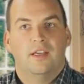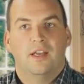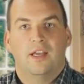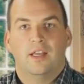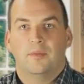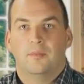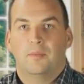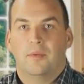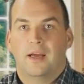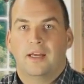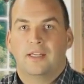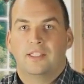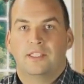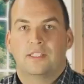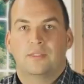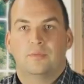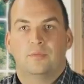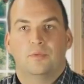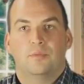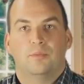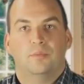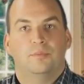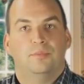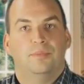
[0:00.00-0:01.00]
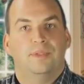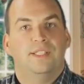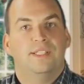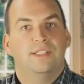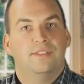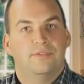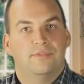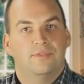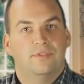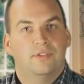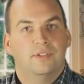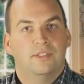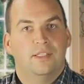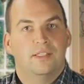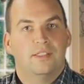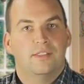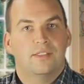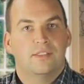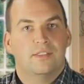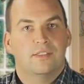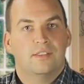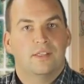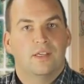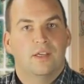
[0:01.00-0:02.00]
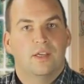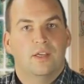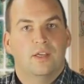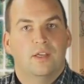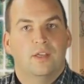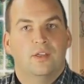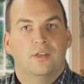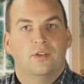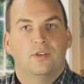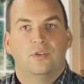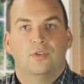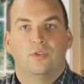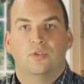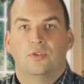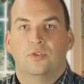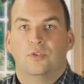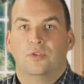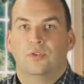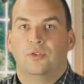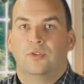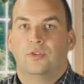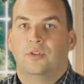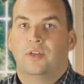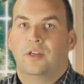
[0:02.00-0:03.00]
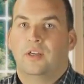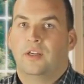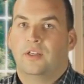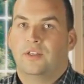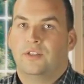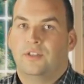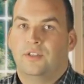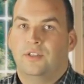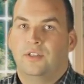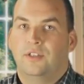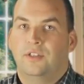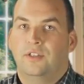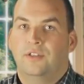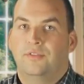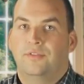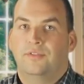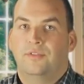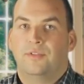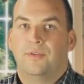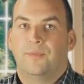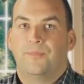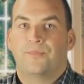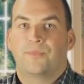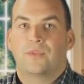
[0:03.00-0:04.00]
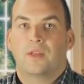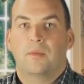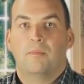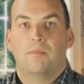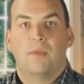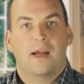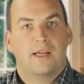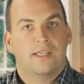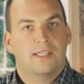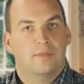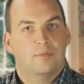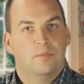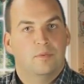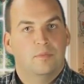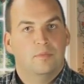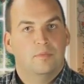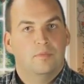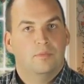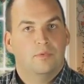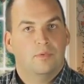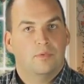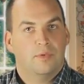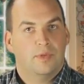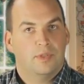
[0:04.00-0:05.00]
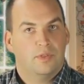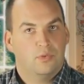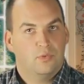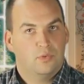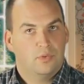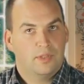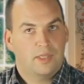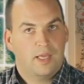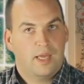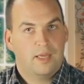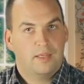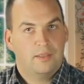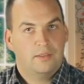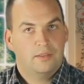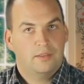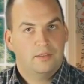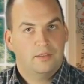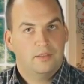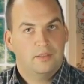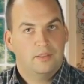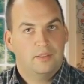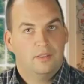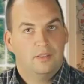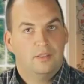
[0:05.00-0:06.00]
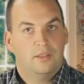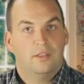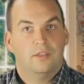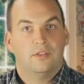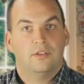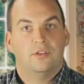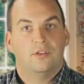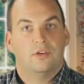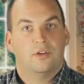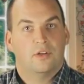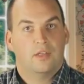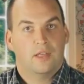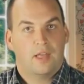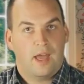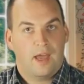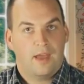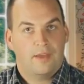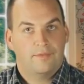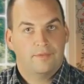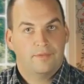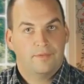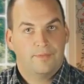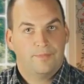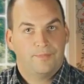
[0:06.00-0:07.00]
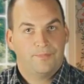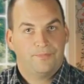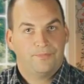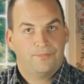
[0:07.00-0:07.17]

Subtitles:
and maximum peacefulness to achieve maximum what you can in your life.